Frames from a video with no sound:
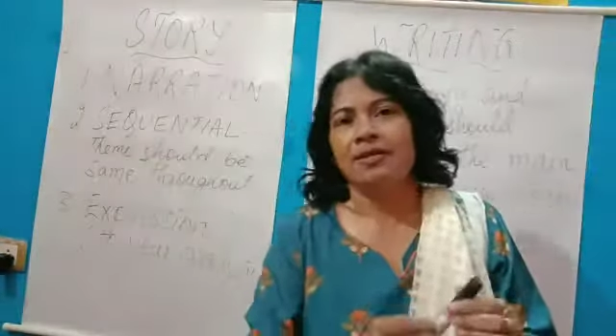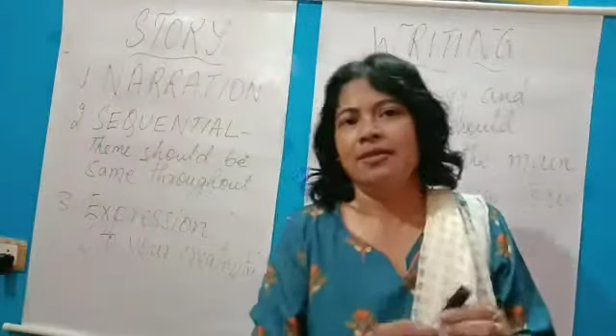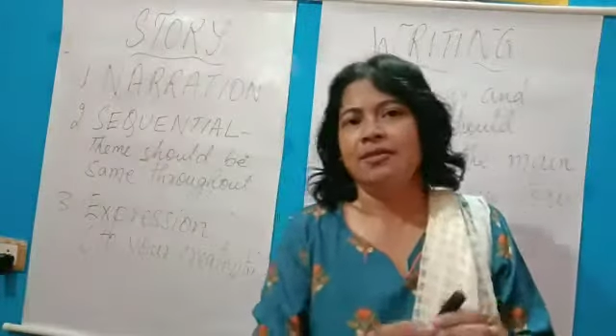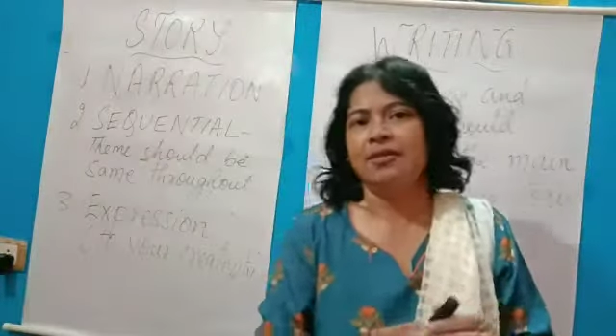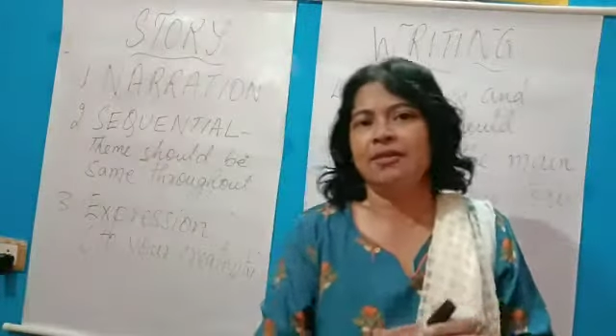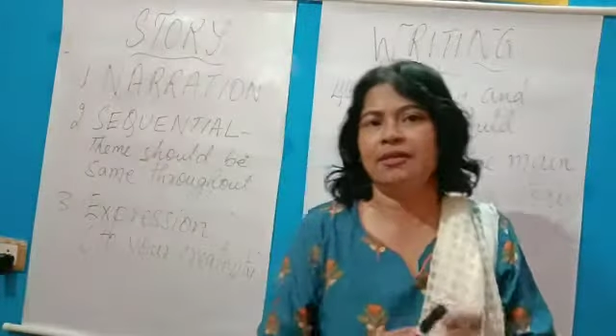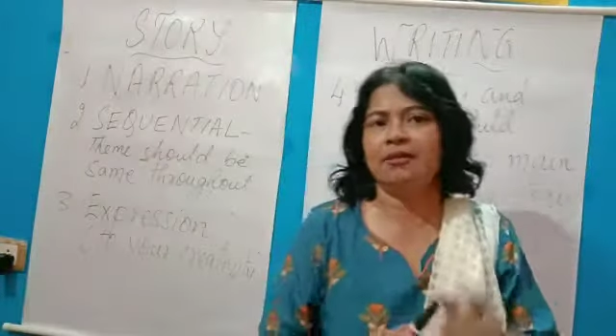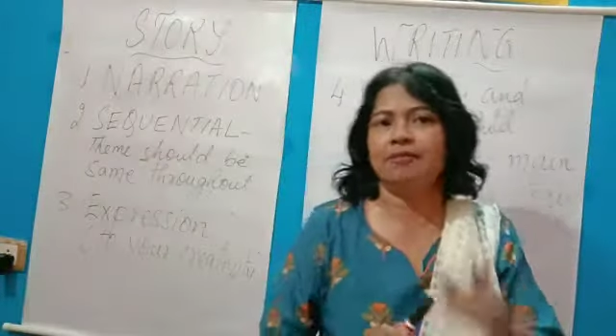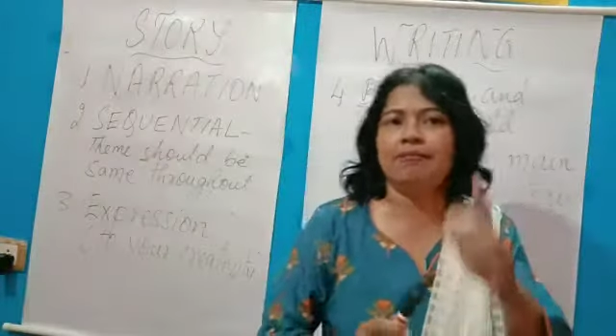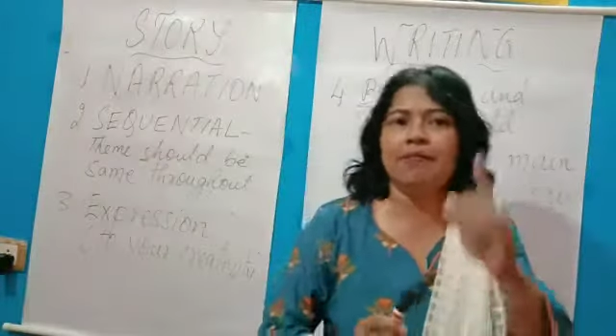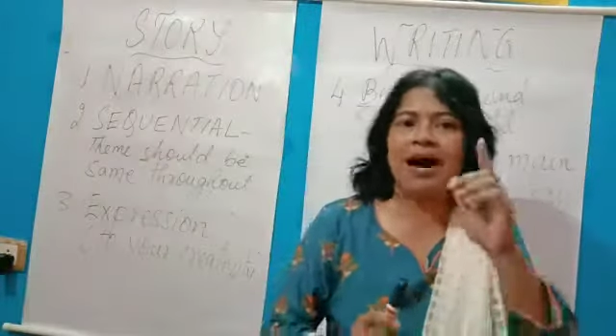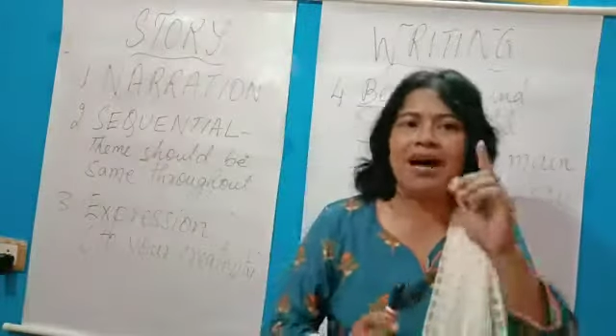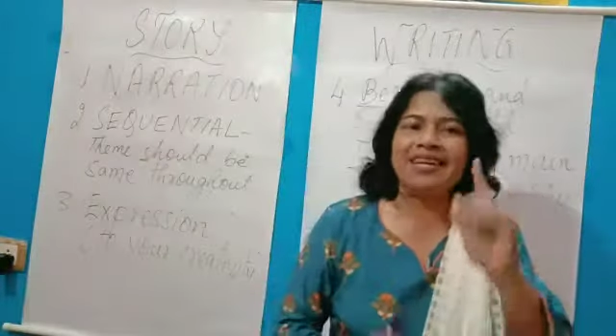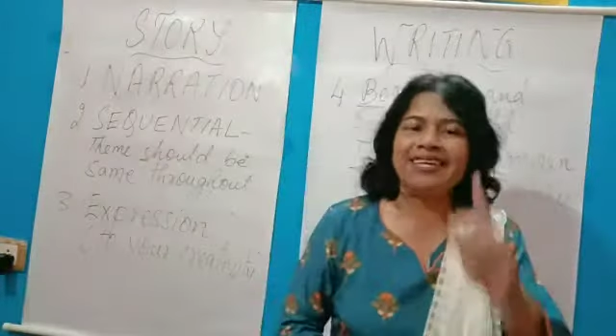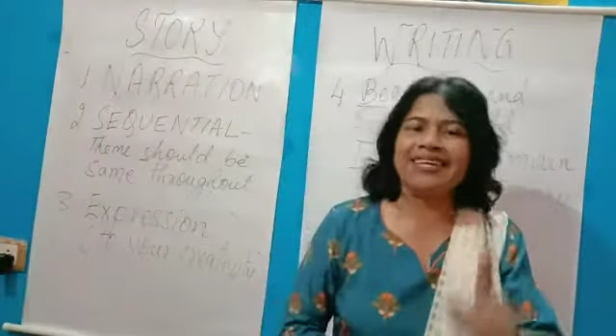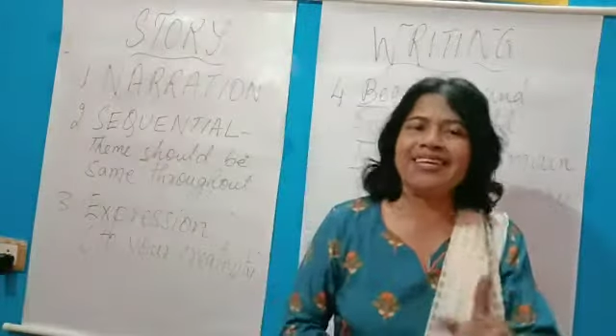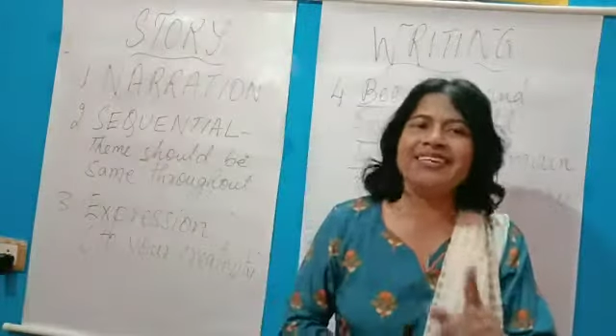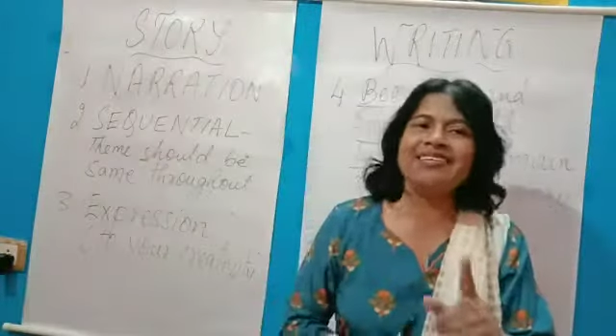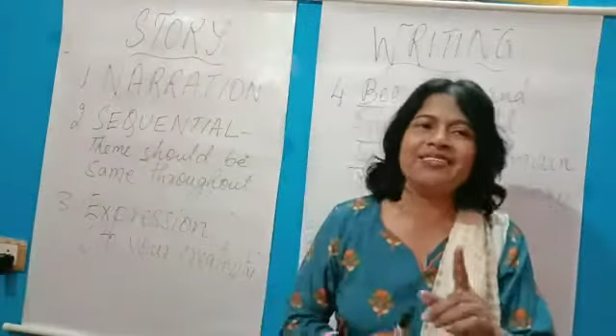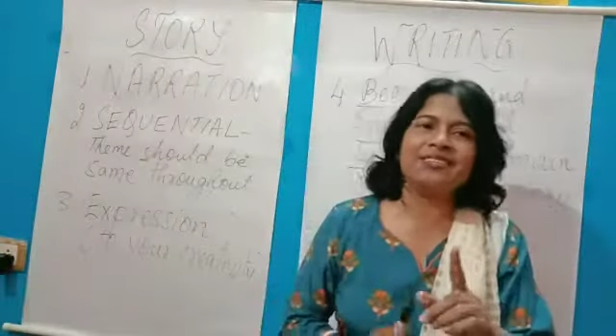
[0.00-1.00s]
the
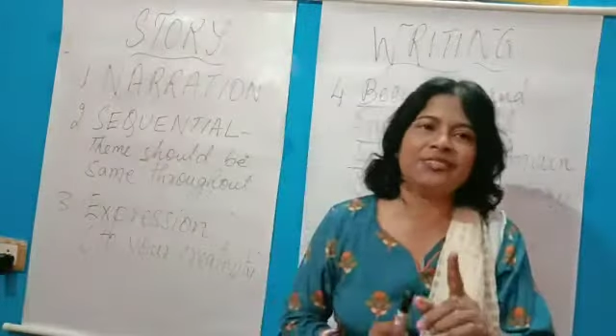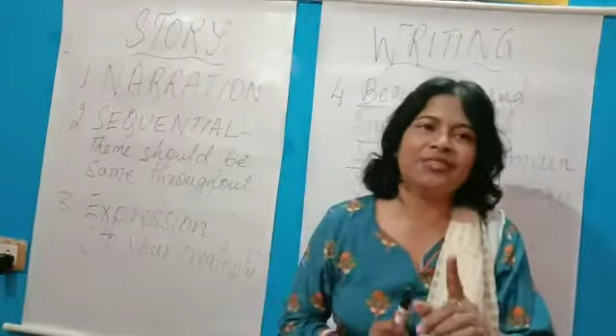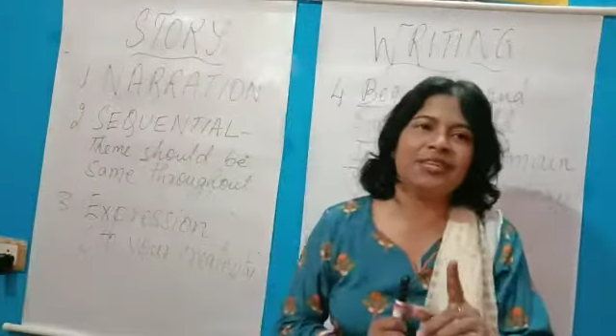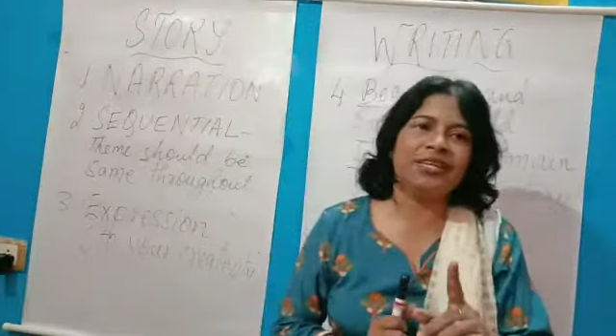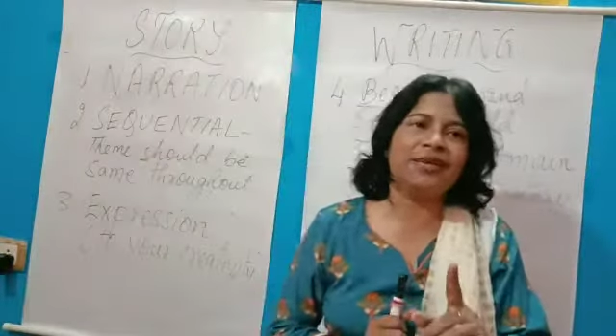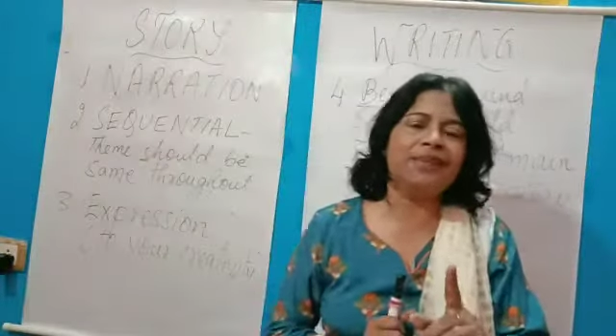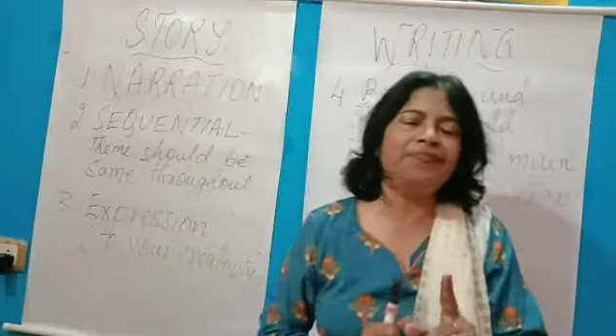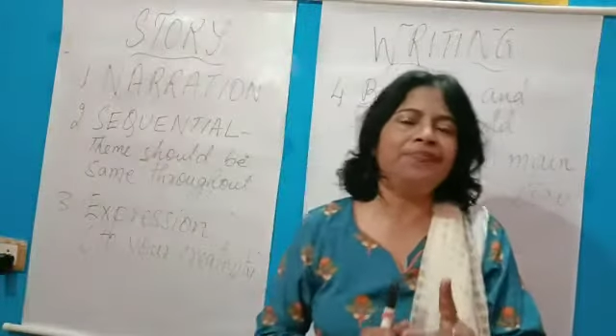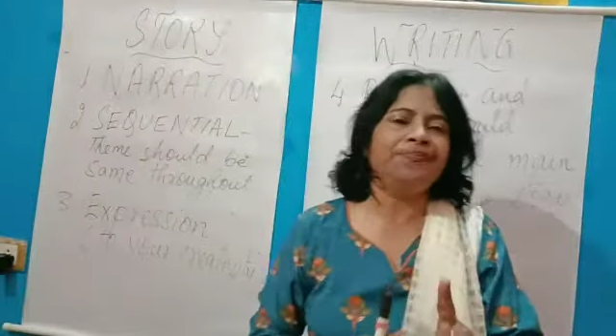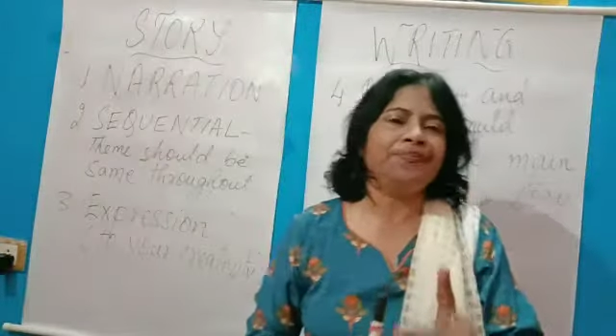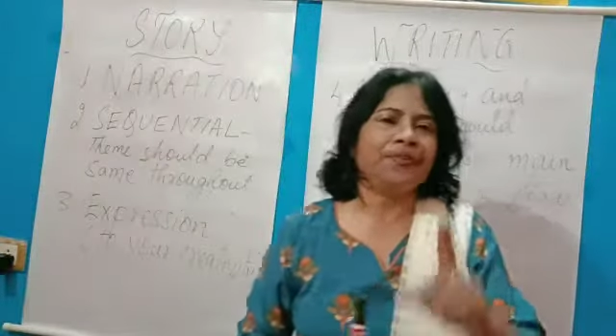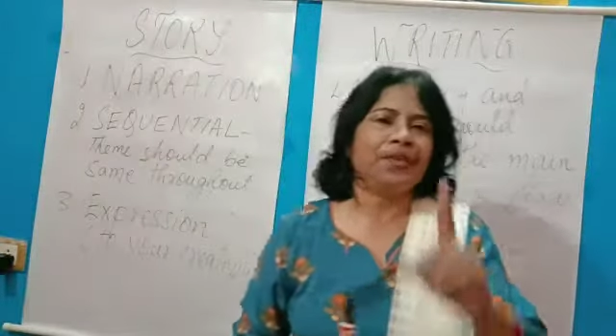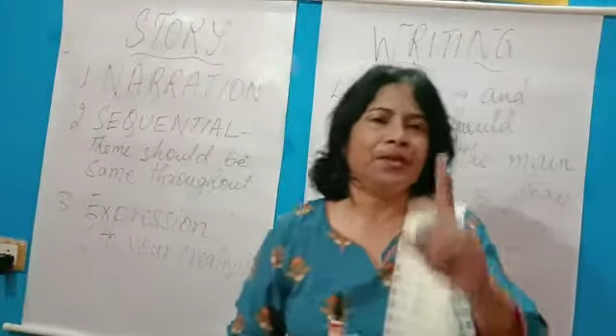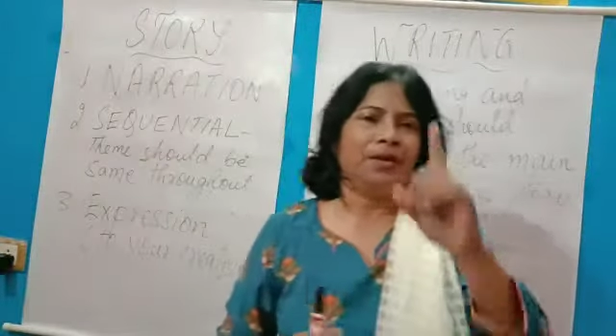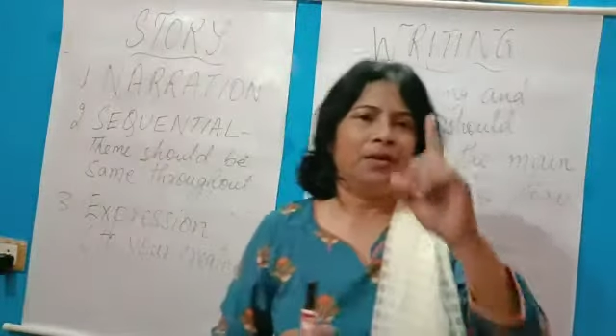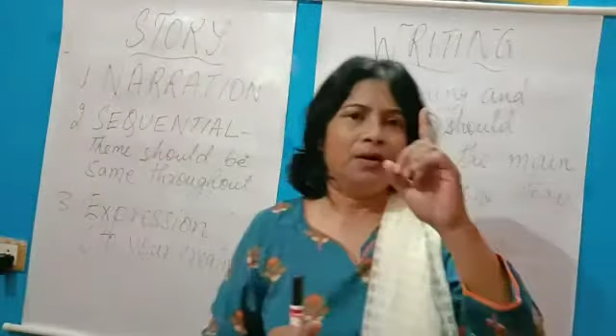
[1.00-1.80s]
marking scheme.